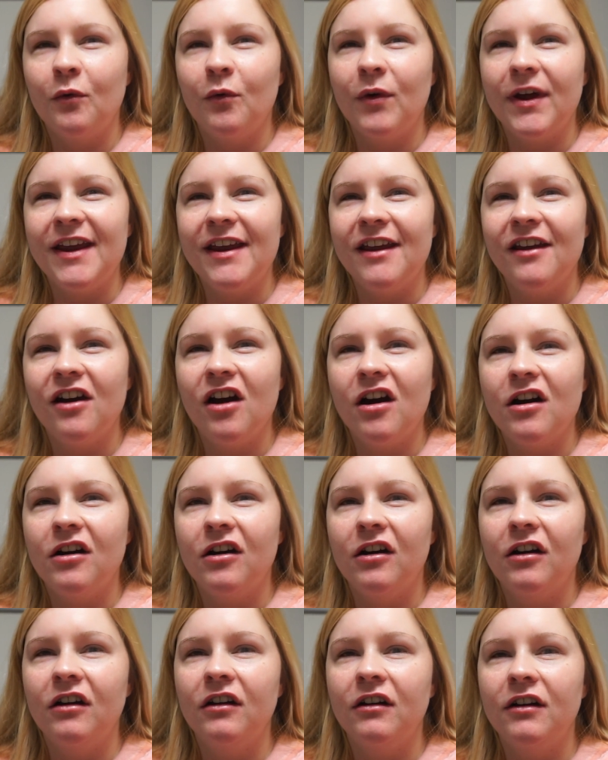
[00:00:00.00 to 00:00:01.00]
We
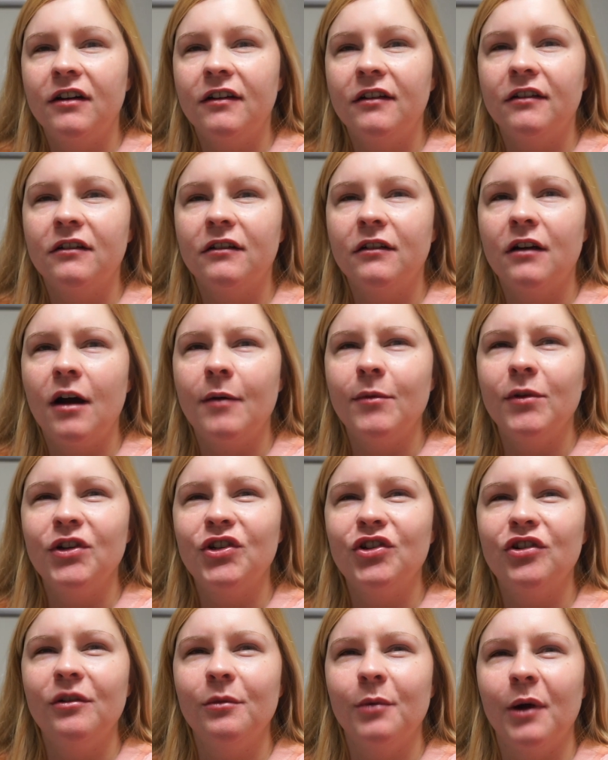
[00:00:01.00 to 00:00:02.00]
are, I'm not
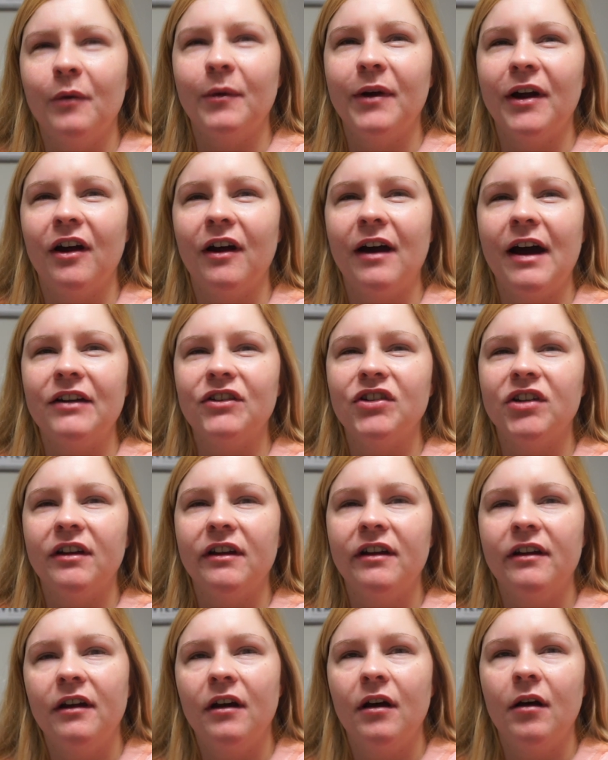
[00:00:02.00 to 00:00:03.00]
sure where we are
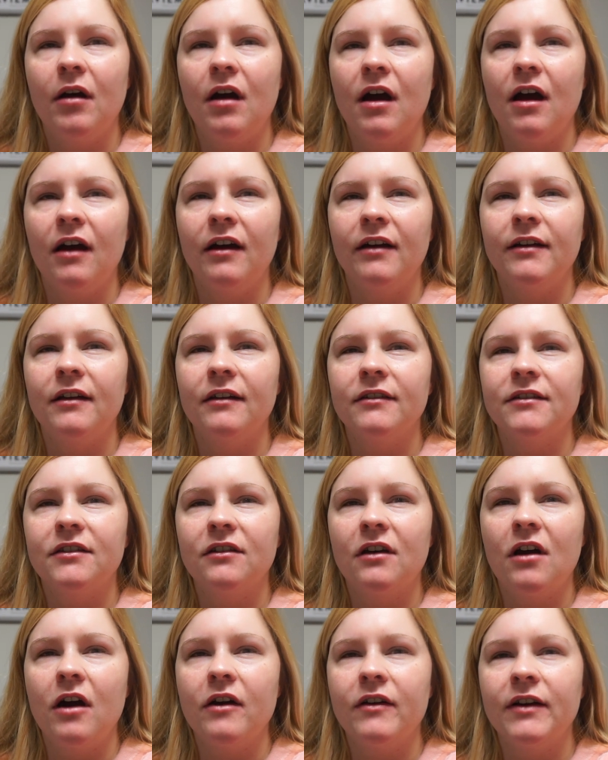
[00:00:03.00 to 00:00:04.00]
actually. It's
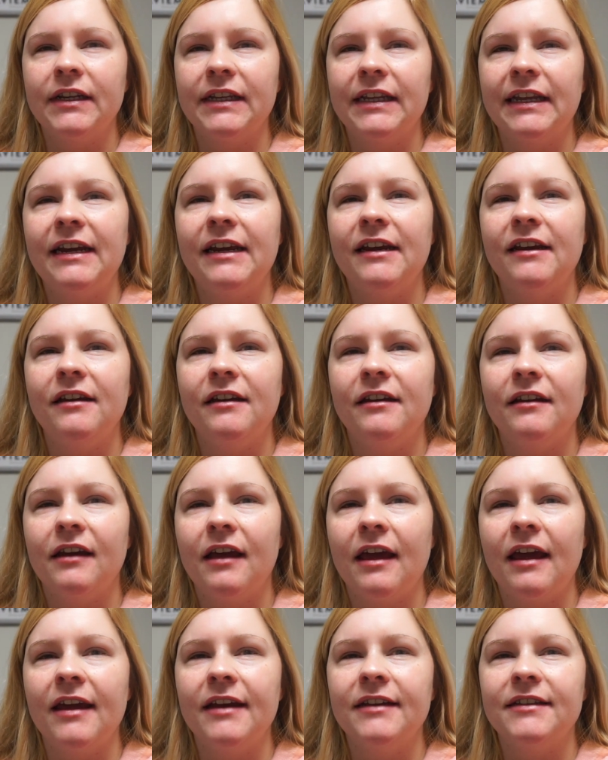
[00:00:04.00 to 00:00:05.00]
currently
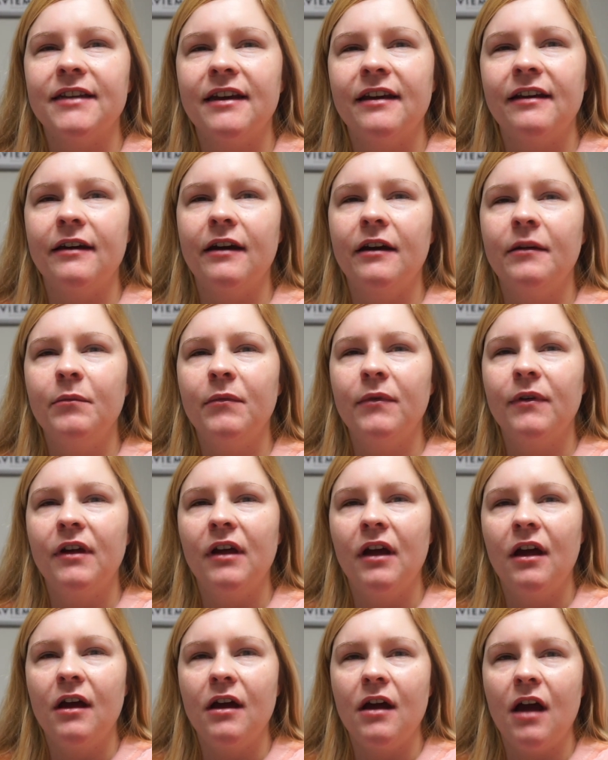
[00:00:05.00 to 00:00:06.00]
8 a.m.
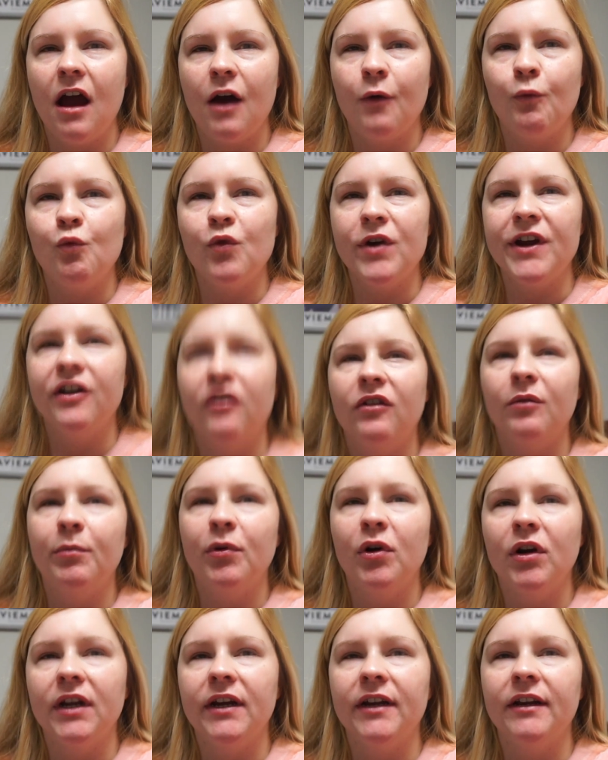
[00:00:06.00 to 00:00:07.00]
We don't
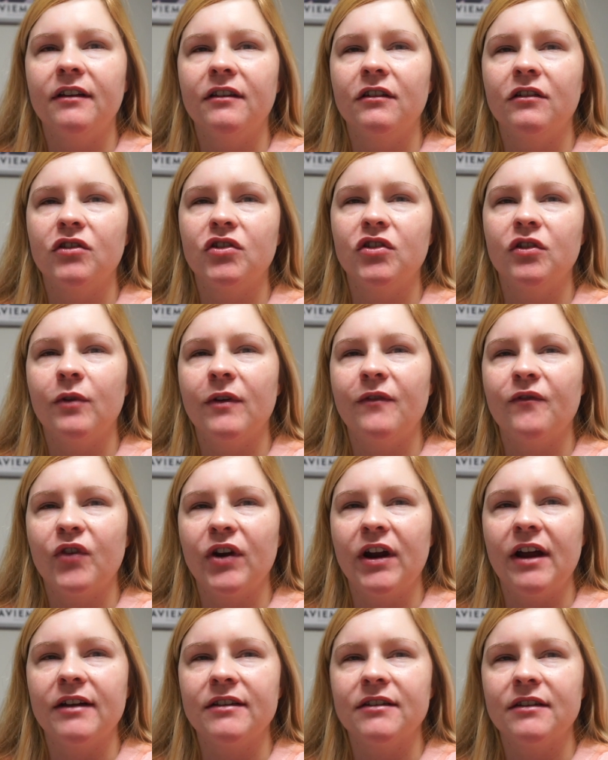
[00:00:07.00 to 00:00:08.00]
pull in to
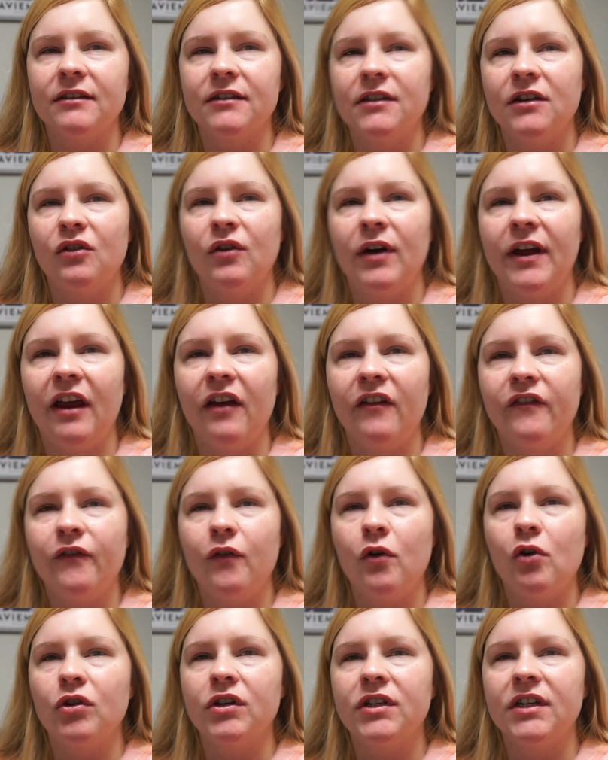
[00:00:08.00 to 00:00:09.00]
Inverness until
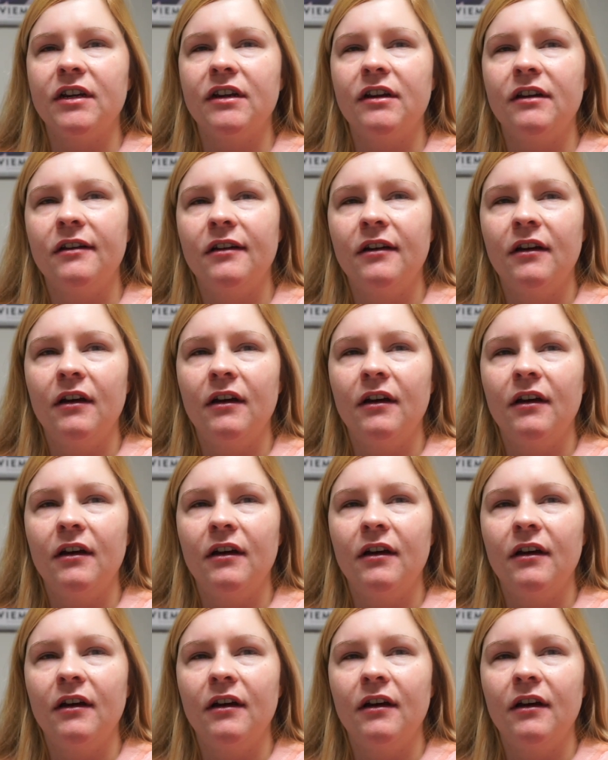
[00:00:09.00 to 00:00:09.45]
8:40.